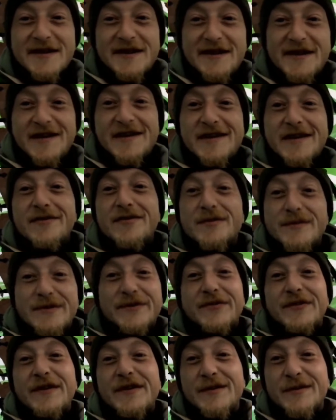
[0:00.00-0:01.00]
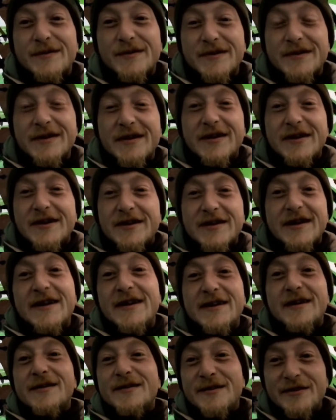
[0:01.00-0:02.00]
you give him a field that he
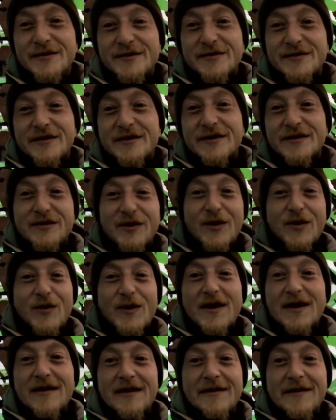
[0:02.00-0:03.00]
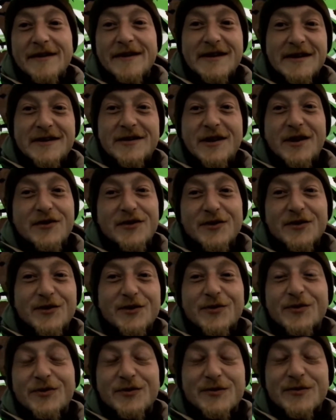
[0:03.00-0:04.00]
don't use, like this whole area he doesn't
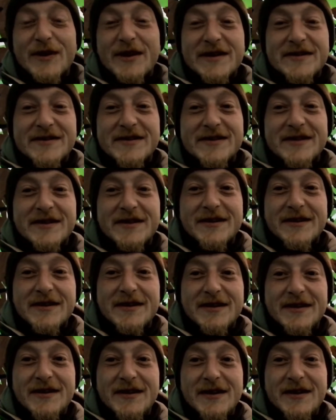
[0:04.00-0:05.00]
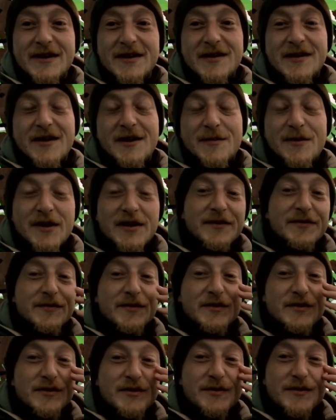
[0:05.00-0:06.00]
use basically. Like apart
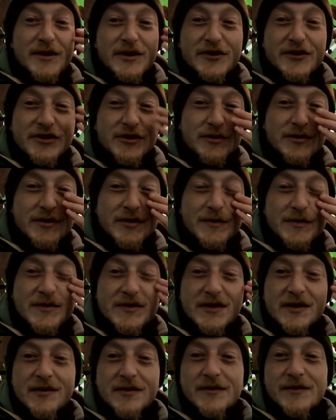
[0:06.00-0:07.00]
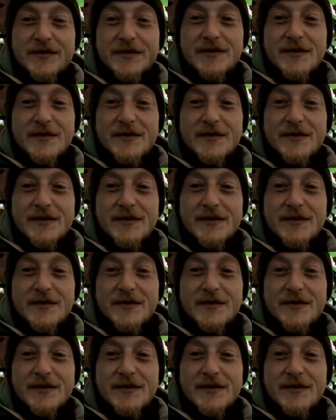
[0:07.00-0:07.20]
from to do a bit of shooting himself.